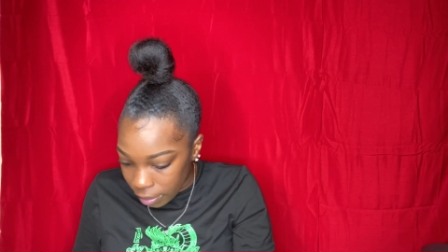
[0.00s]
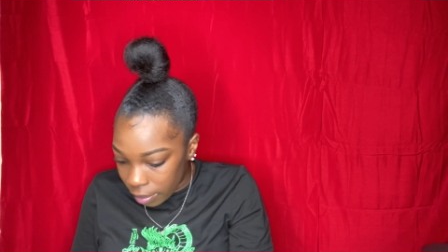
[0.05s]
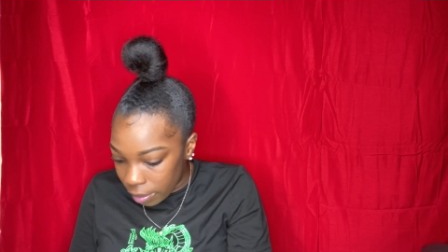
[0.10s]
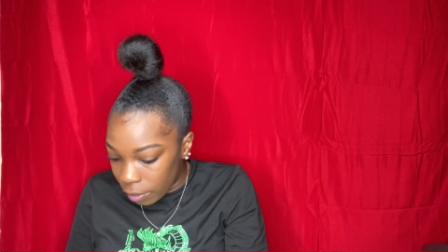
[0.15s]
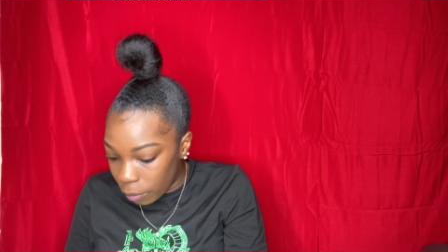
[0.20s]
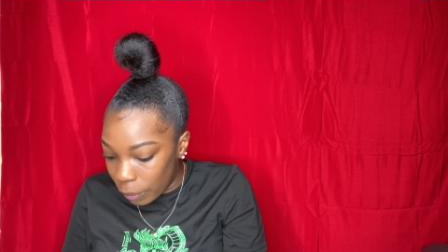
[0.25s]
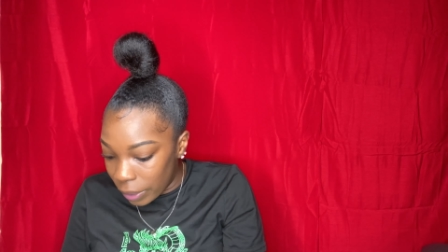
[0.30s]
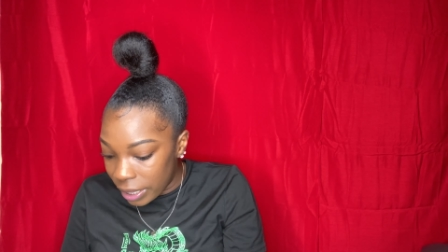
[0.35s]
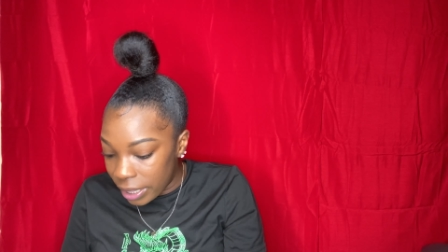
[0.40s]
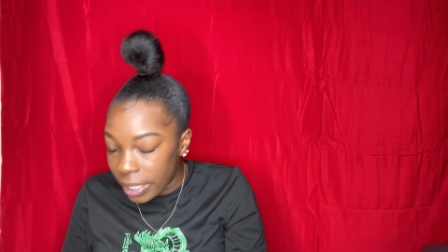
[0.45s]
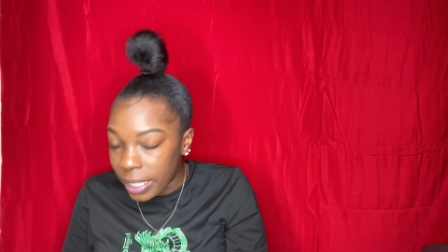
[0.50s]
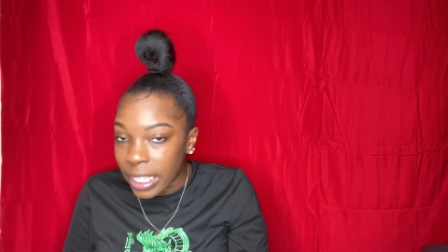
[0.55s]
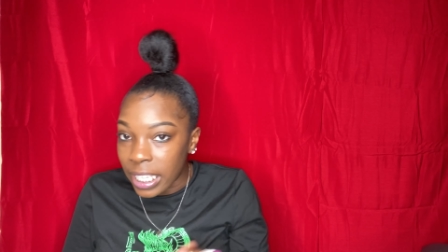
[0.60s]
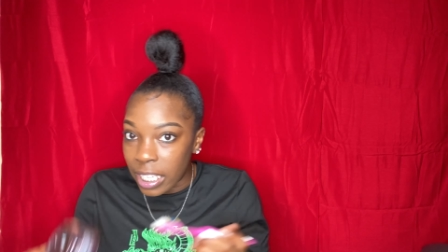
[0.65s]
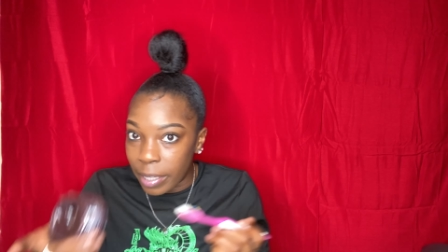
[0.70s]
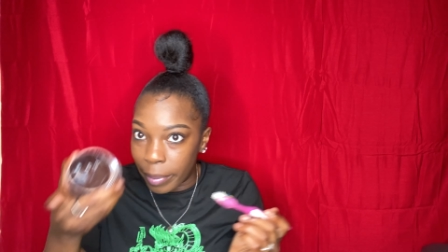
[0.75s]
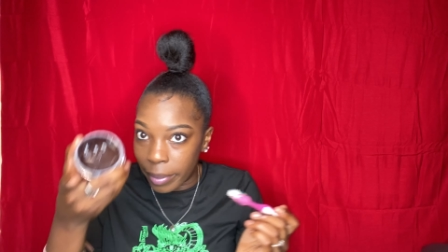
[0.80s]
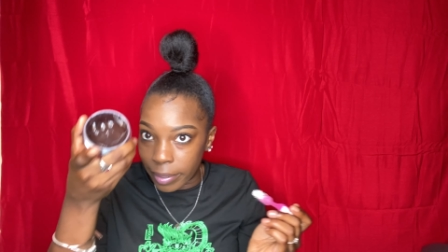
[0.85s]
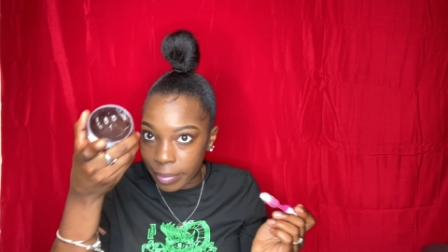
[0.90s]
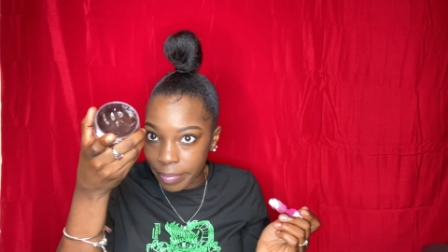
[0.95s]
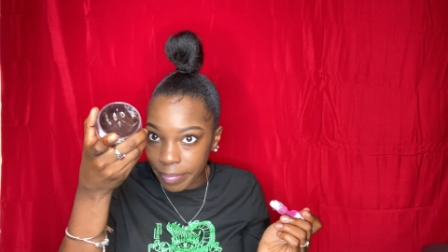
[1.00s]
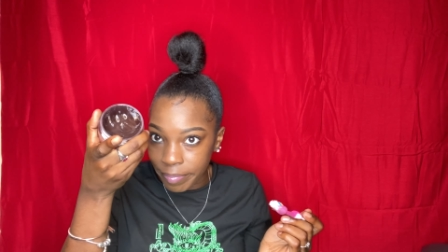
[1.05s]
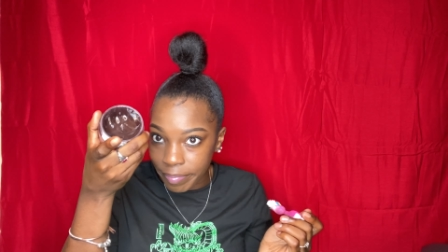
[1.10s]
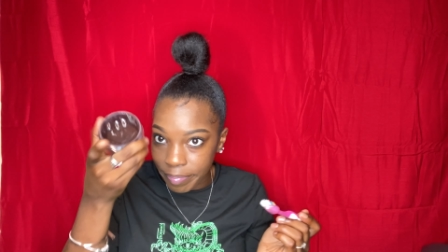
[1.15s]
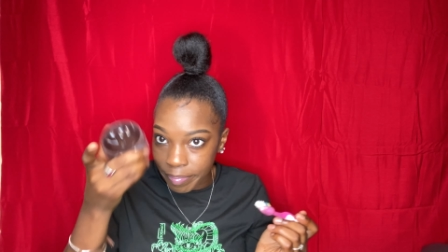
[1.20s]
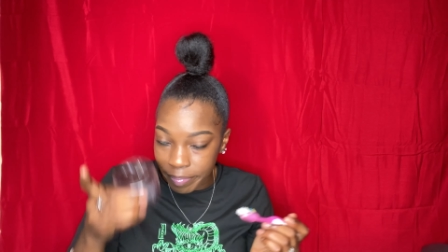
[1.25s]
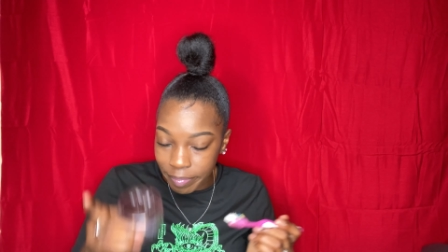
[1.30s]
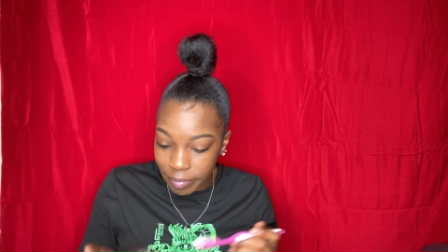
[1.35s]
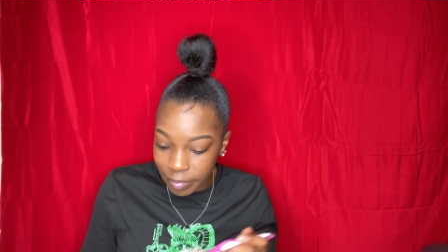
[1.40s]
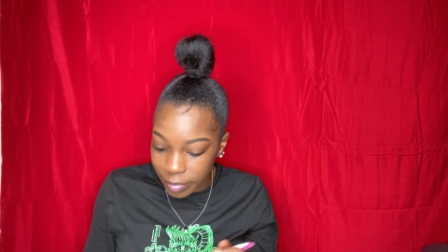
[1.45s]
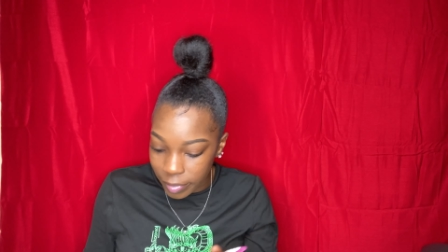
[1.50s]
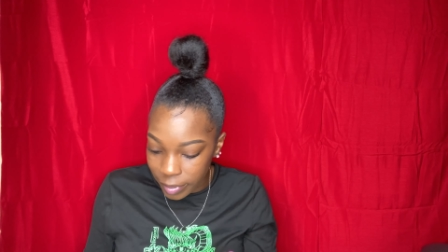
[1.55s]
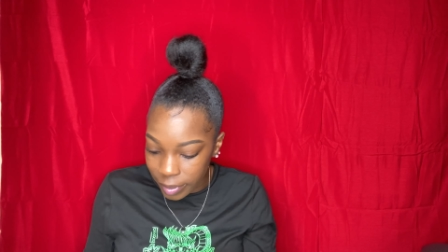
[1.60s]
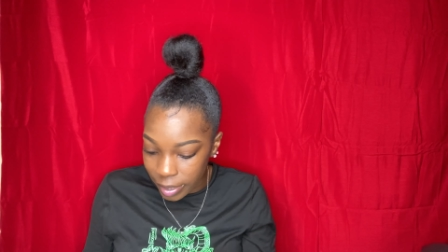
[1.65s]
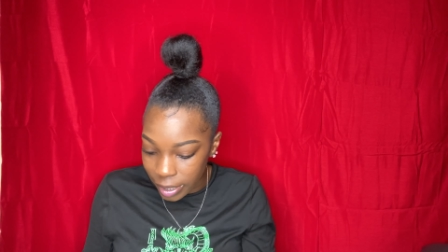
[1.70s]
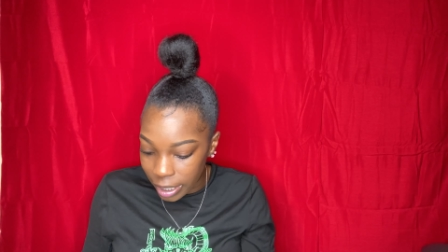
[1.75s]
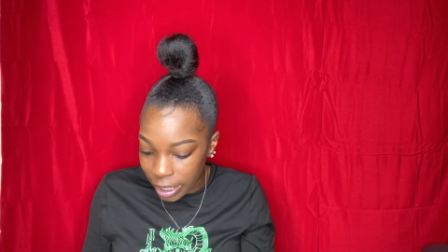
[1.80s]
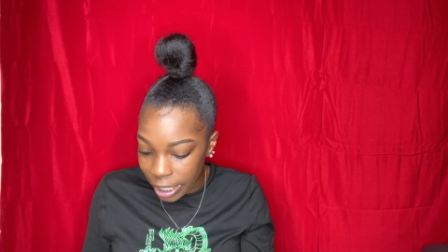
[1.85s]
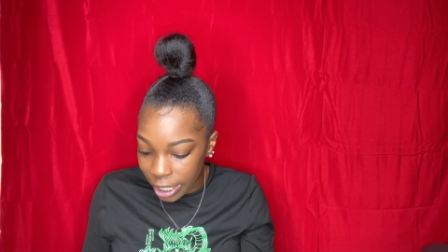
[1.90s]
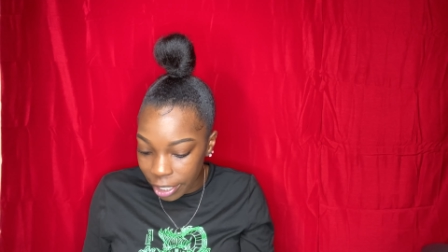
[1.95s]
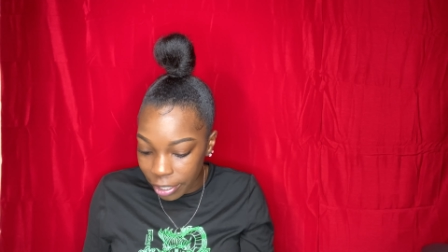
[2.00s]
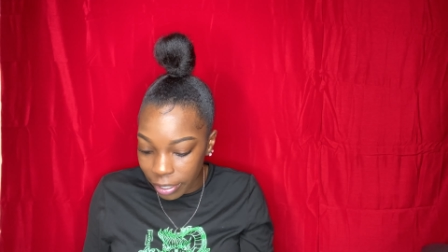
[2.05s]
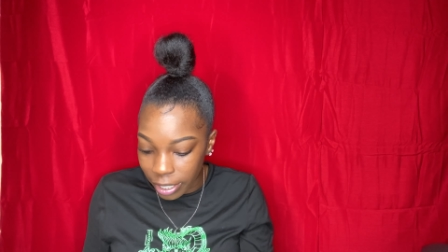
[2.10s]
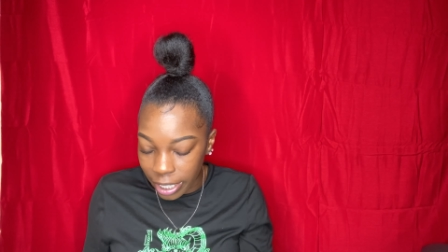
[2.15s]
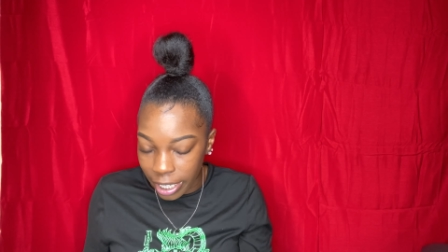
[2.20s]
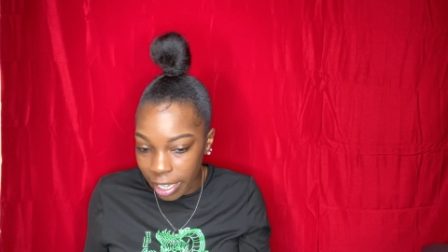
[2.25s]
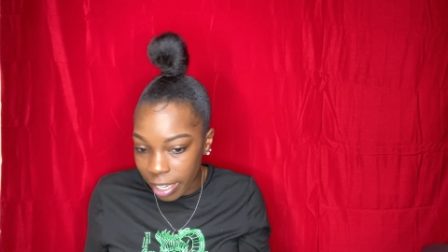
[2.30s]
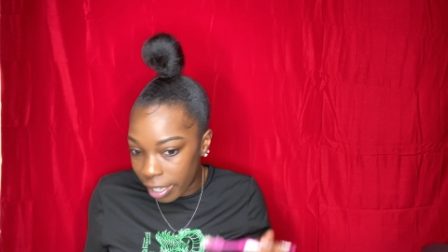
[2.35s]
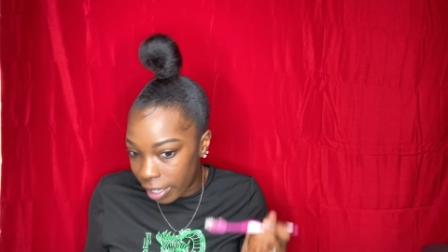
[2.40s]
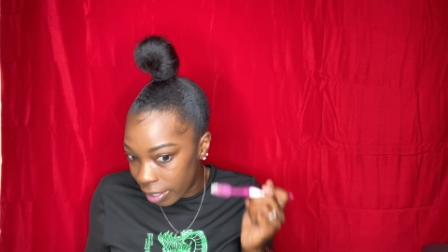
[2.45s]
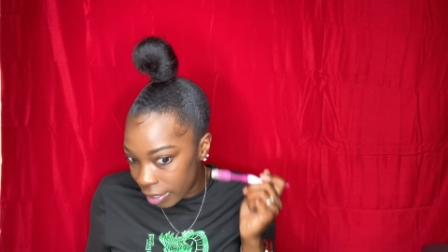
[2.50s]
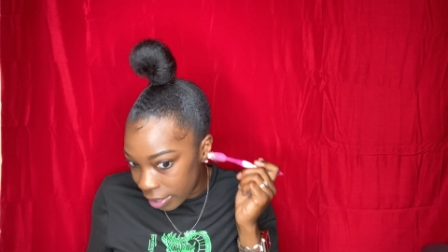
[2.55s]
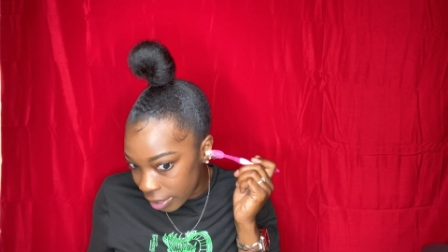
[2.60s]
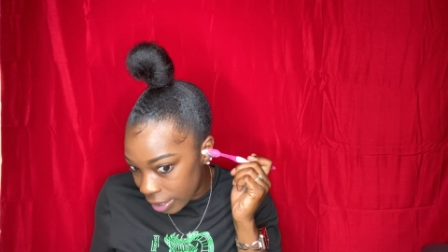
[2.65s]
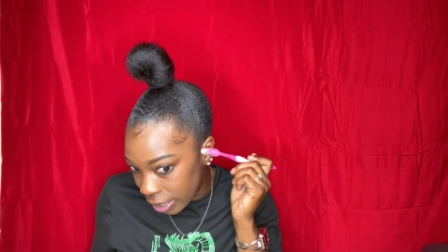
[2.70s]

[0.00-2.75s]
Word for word: With the even. Literally, y'all.